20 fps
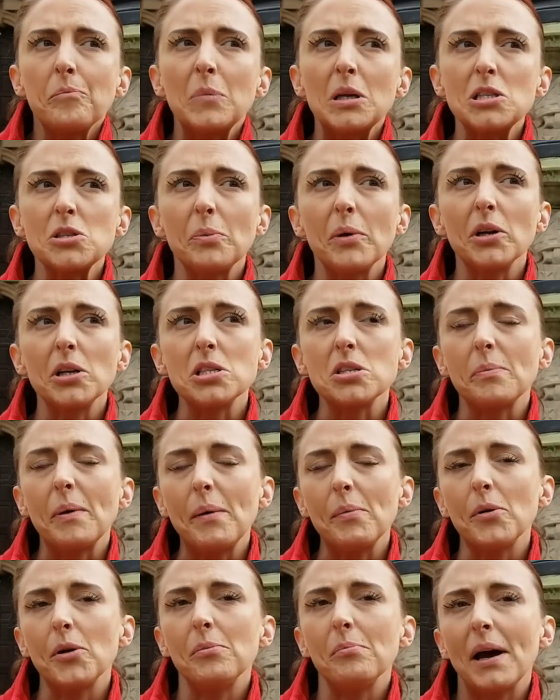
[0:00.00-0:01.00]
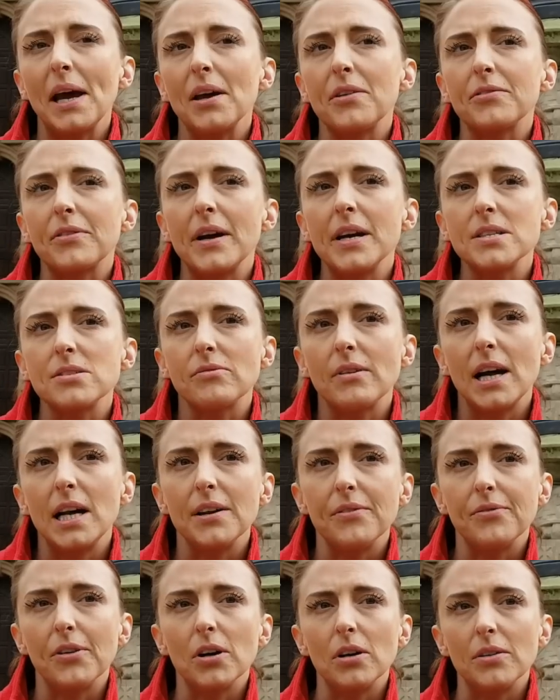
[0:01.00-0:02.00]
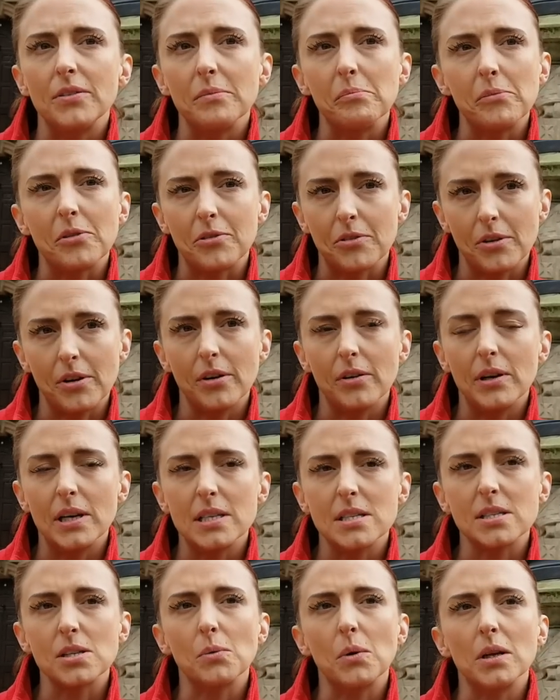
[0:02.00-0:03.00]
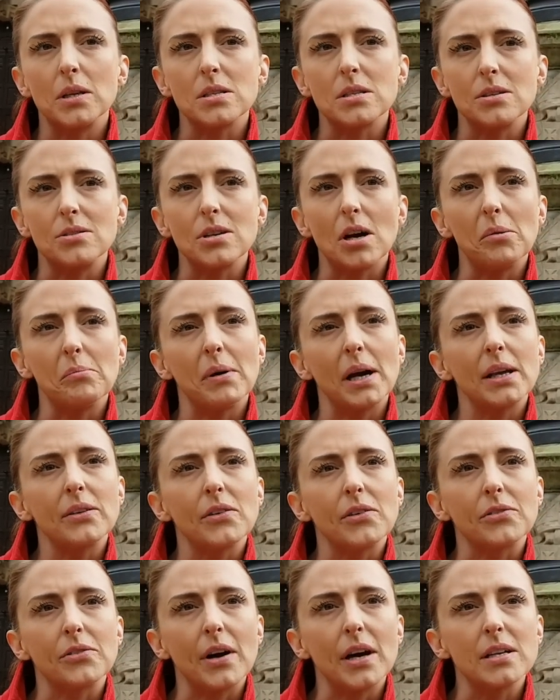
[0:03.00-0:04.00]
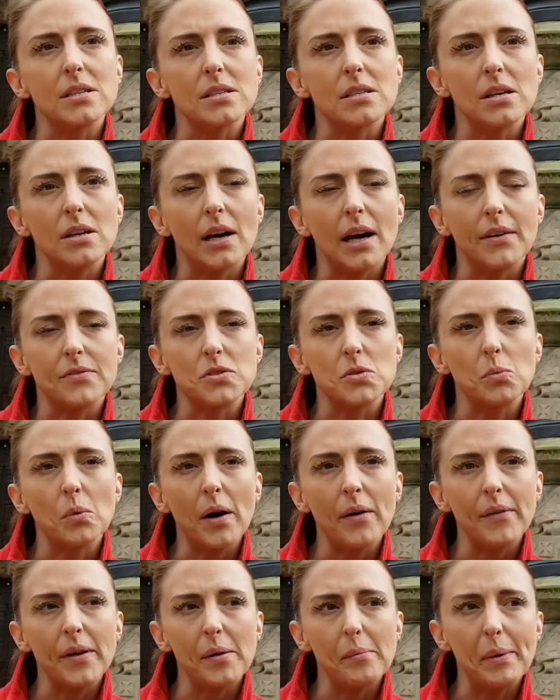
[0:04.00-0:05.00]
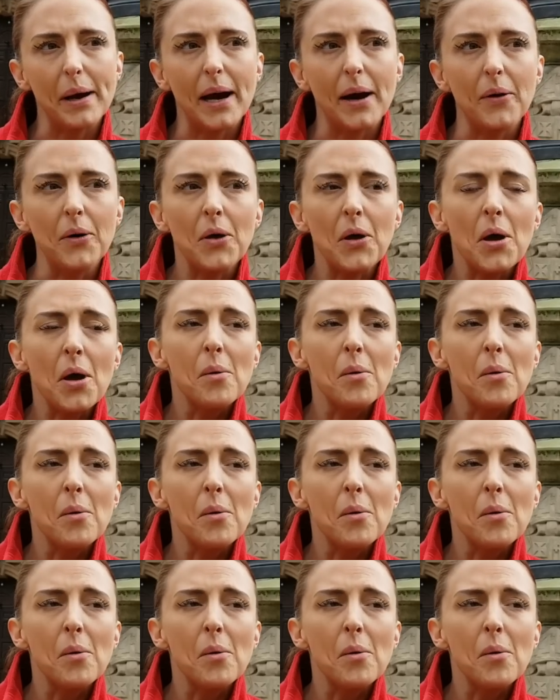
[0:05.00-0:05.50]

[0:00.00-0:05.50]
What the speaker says: But to be honest, the people who make threats rarely follow them through. It's the ones who don't make the threats that you have to worry about.